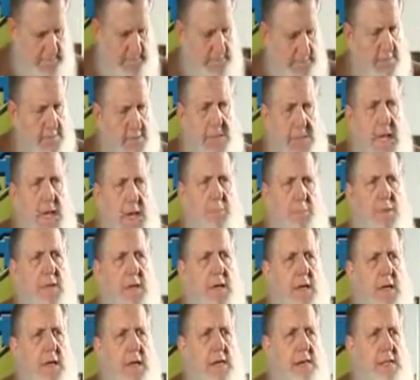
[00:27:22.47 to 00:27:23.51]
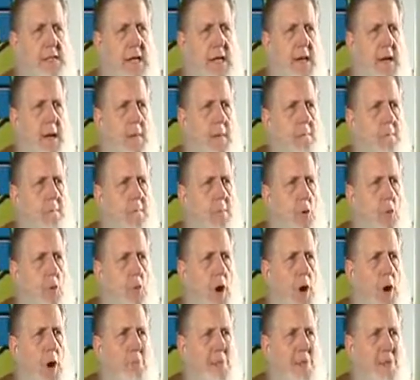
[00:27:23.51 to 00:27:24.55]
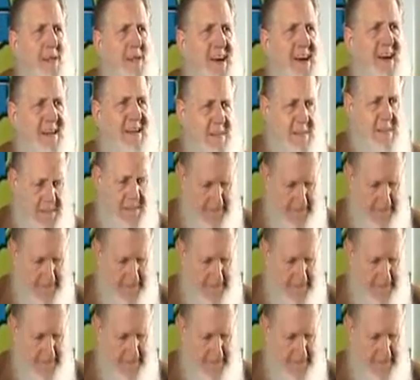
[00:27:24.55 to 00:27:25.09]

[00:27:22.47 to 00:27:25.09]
Same thing in Islam, no problem with that.